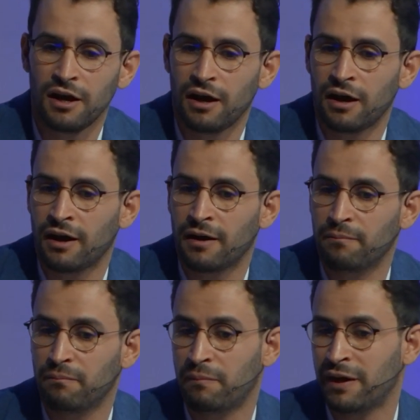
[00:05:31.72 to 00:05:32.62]

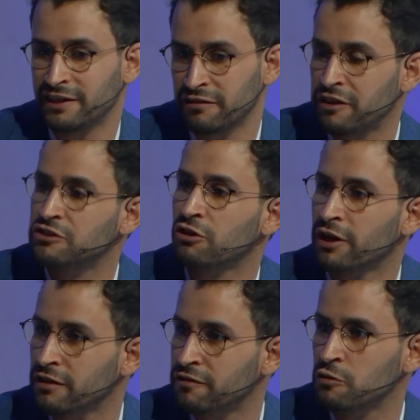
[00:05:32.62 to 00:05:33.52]
But
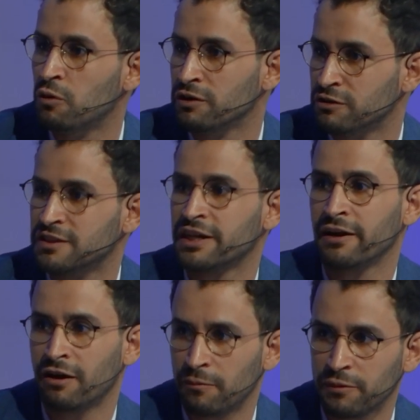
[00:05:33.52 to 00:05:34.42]
eventually, if you want to
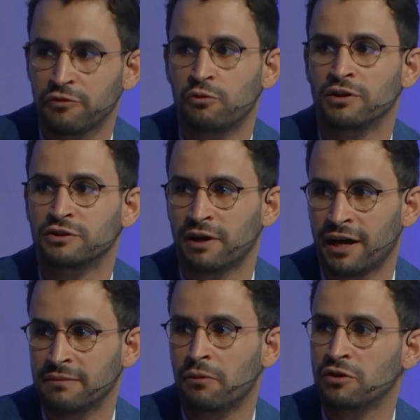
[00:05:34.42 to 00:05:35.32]
scale up, if you want to
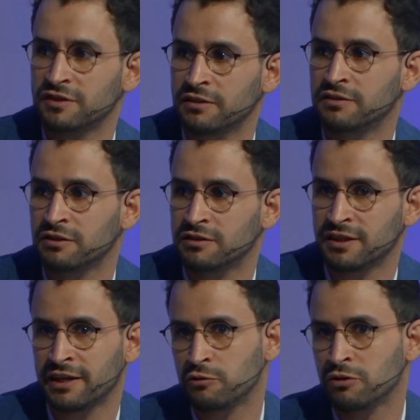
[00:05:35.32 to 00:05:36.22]
add more sensors,
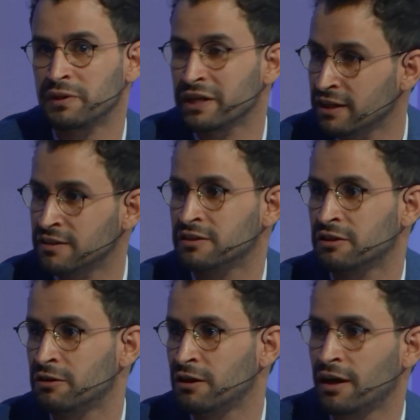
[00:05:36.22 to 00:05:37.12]
then it would be
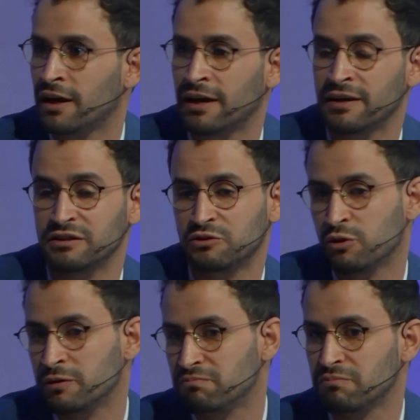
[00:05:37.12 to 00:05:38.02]
easier, and it would,